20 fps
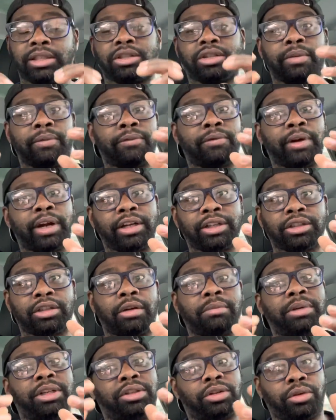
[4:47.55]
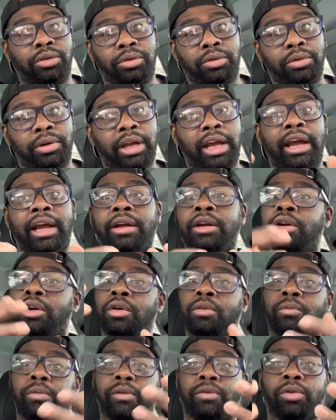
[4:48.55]
Some fragrance companies don't do that
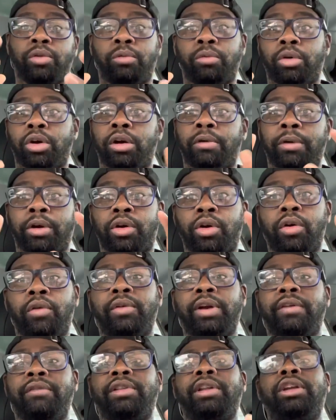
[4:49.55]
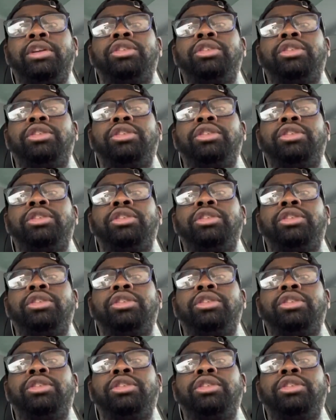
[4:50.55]
with the world, with COVID and everything.